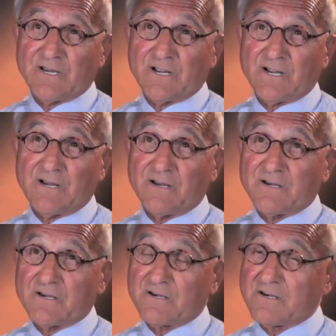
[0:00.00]
Uh,
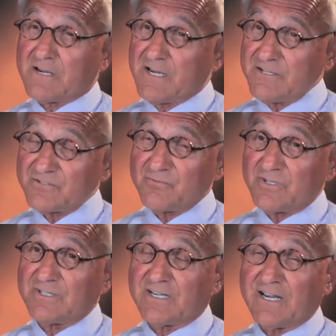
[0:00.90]
he's the
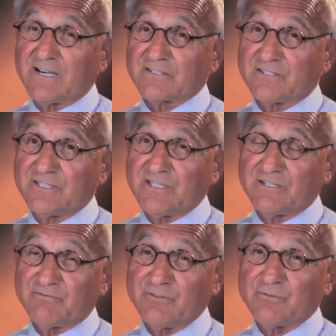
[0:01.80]
one that actually,
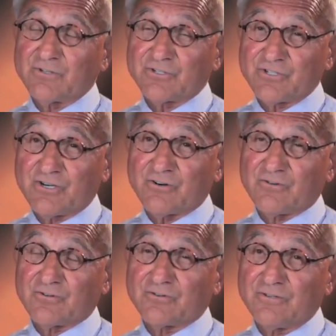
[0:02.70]
if you were a
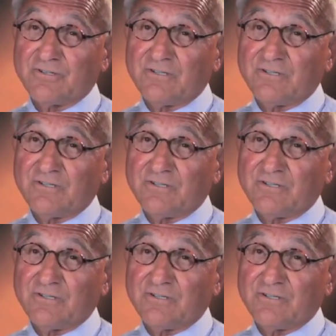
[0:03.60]
shareholder,